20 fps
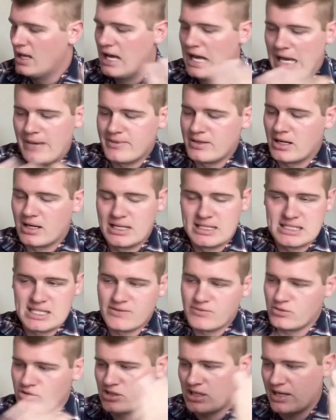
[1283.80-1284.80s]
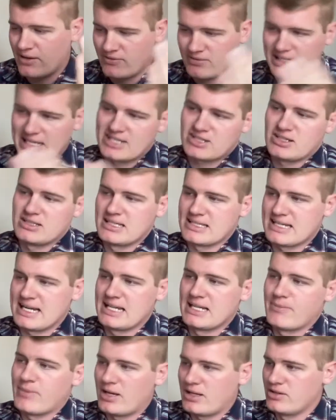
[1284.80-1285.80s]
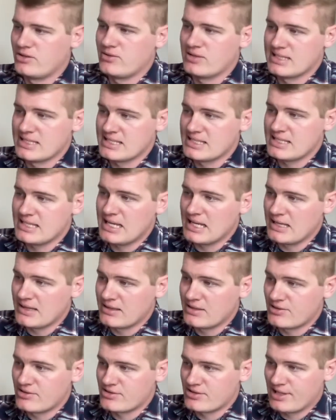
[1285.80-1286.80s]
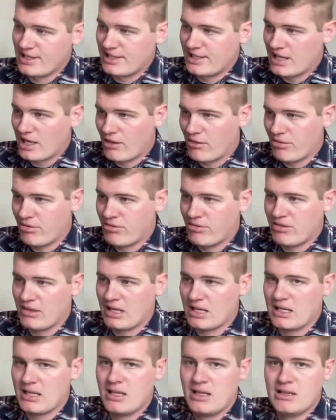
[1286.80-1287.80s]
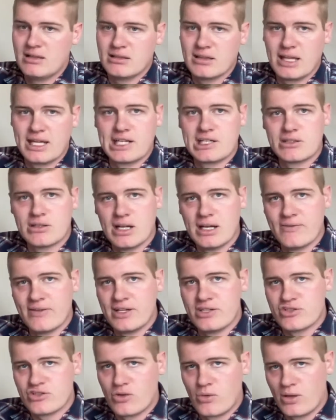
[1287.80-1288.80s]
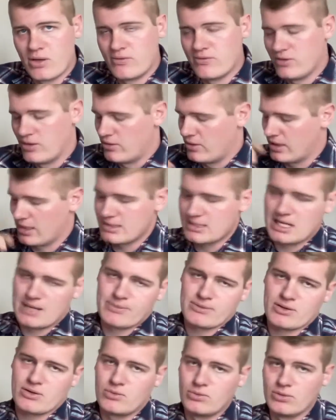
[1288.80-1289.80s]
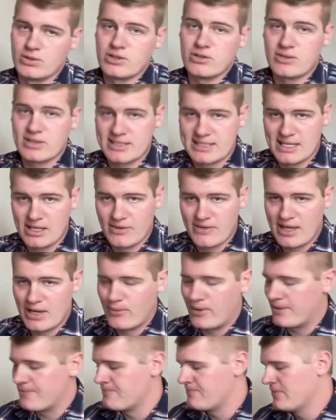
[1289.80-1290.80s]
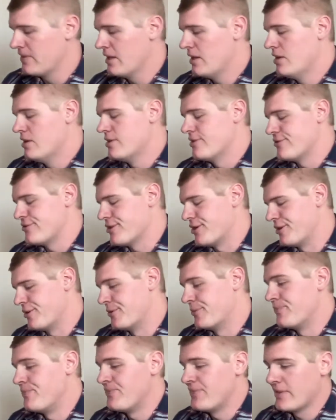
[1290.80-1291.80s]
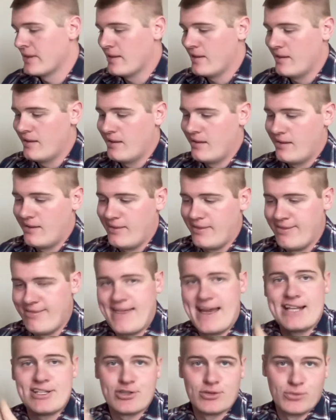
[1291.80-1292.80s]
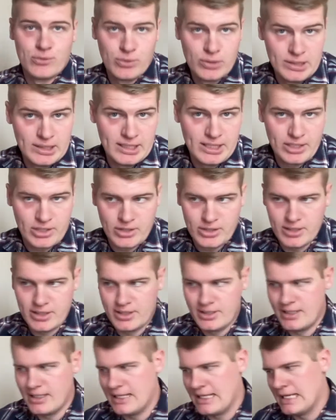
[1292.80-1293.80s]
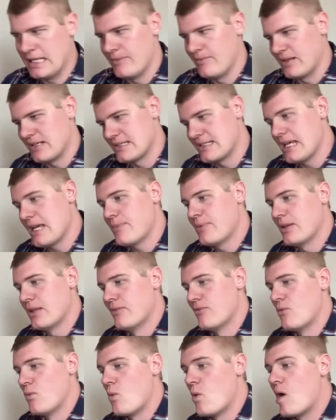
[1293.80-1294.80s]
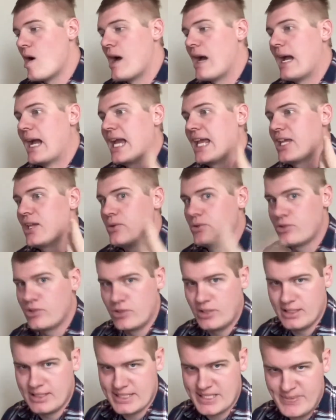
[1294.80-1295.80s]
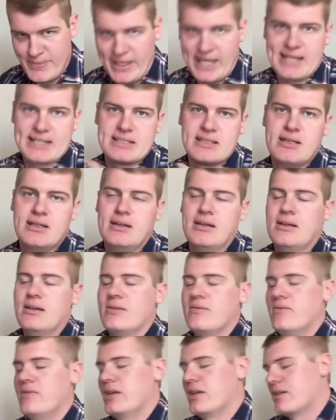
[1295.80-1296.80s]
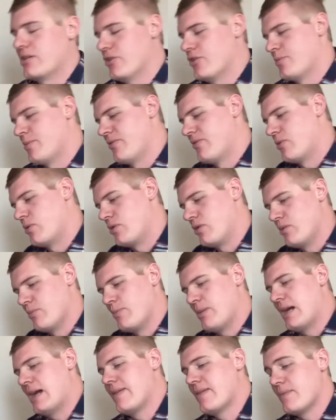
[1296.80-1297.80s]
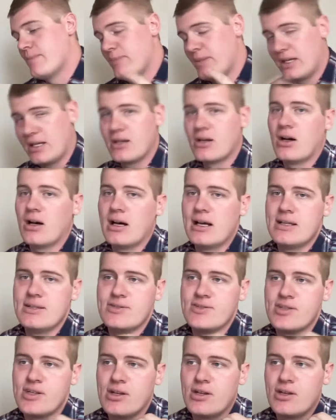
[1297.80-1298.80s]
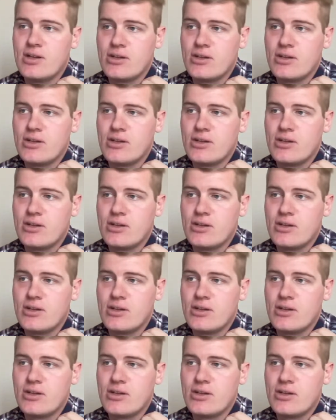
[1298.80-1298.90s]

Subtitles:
Honestly, if you shine a flashlight in the side of the bottle, you can see there's like a thick layer of engine oil floating on top of the coolant. You could tell that way. So that's a really good example of why you should inspect vehicles before you buy them, because